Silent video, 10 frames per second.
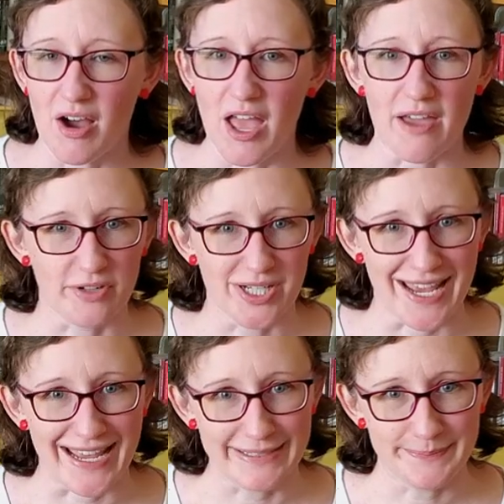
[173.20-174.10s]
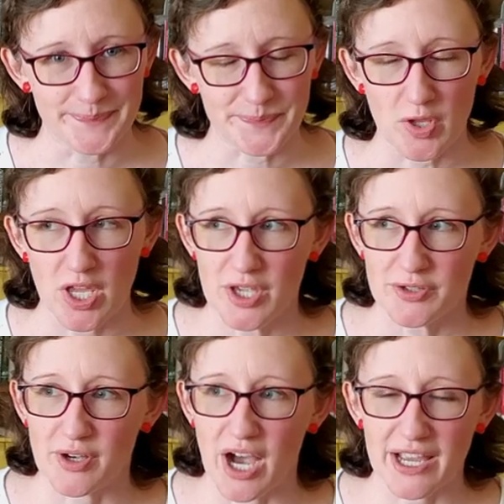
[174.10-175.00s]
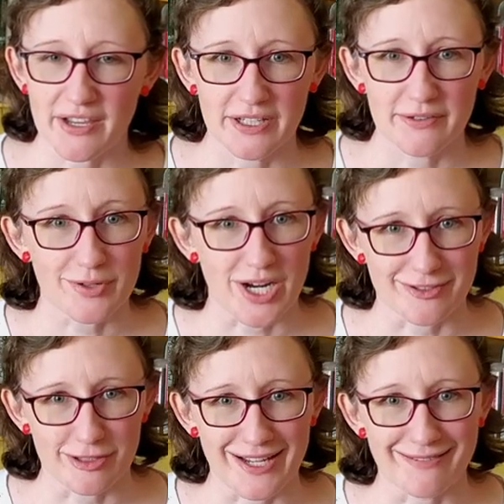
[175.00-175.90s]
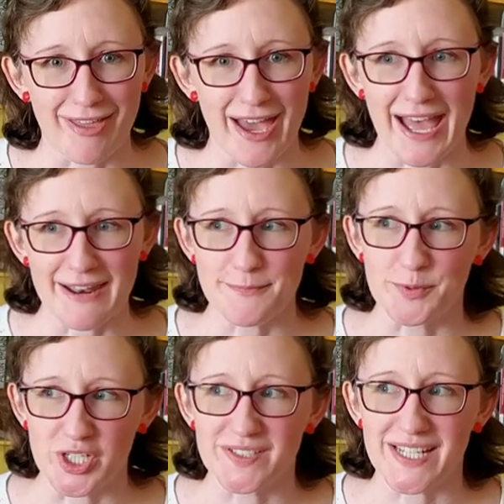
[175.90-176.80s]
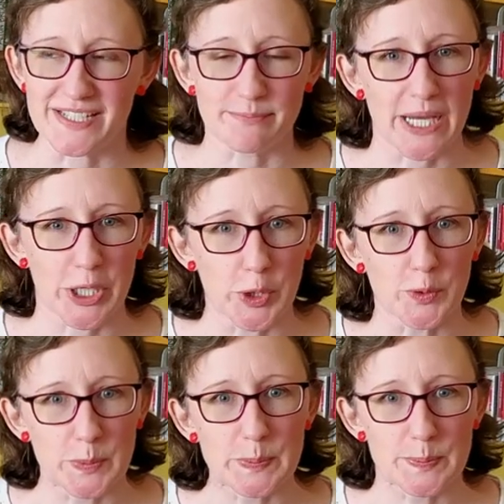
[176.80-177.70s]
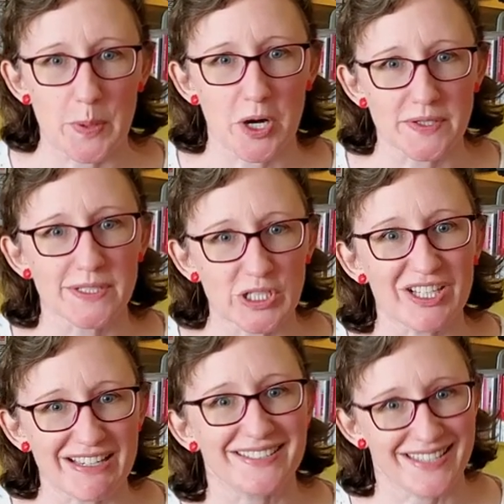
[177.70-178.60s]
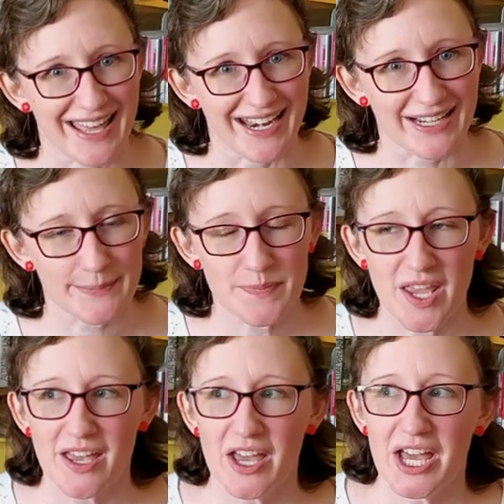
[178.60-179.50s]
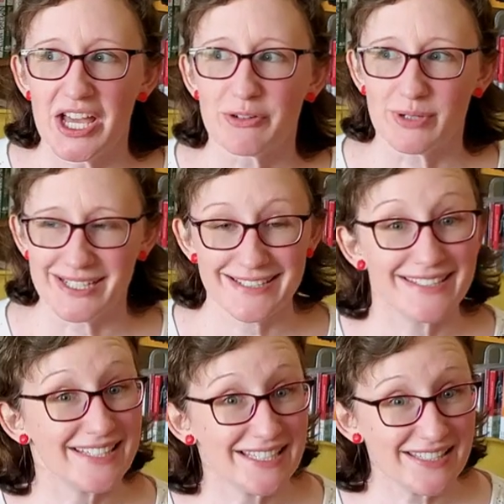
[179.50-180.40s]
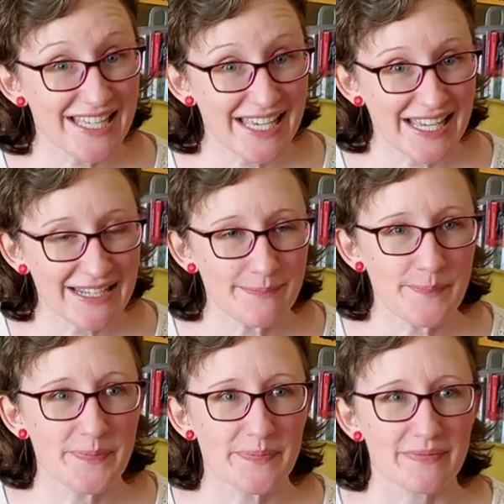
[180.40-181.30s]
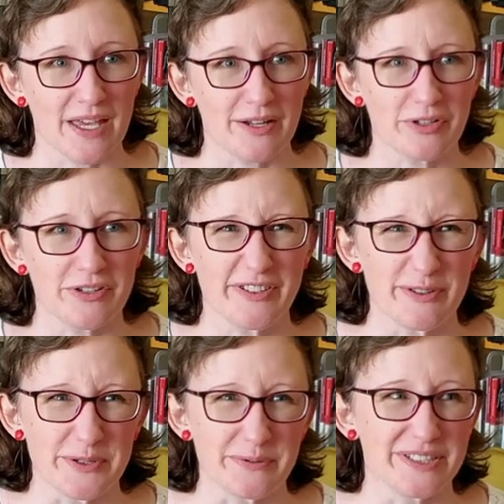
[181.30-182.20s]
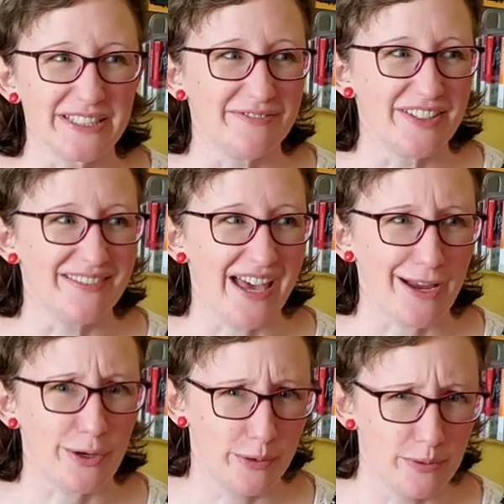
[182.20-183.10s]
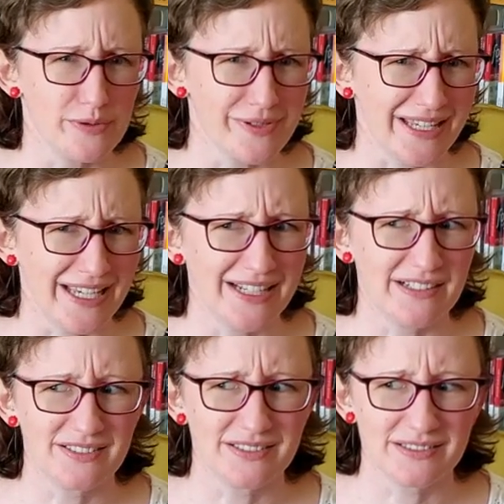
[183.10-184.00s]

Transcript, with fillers: every day. So I kind of dressed like that just as my own personal aesthetic. Granted, since then, I don't know if it was really even that cool then.